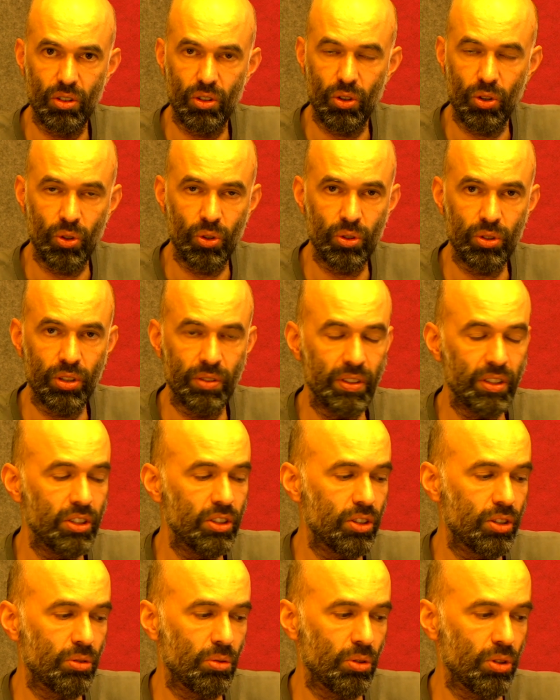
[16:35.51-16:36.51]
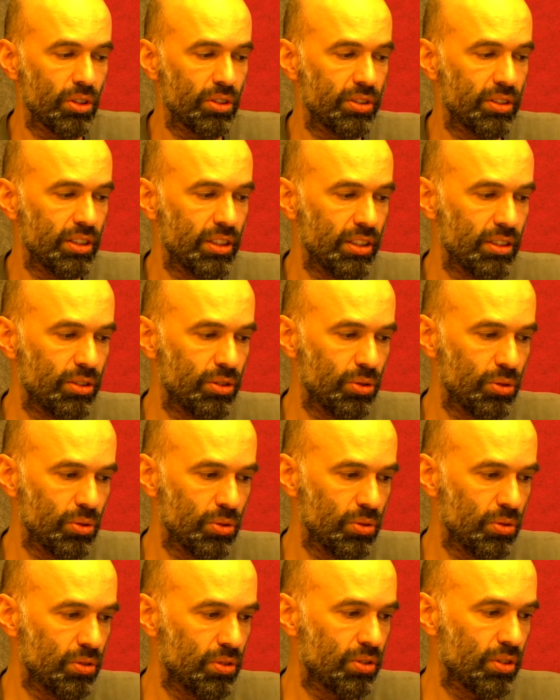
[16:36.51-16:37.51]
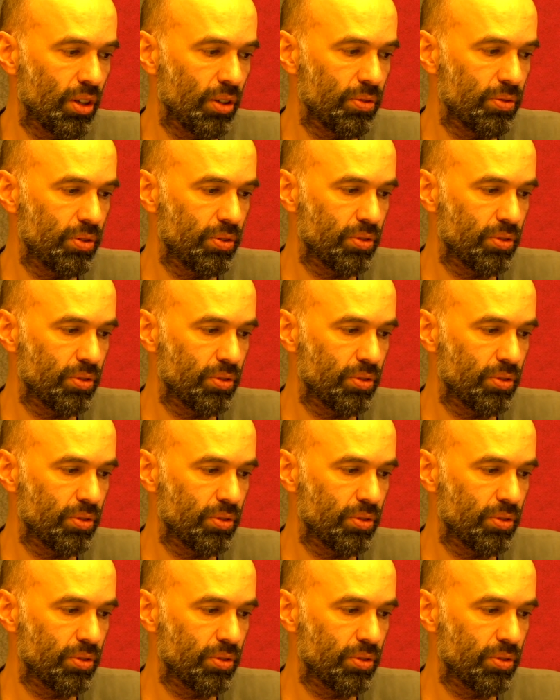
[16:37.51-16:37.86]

audio video quality to suffer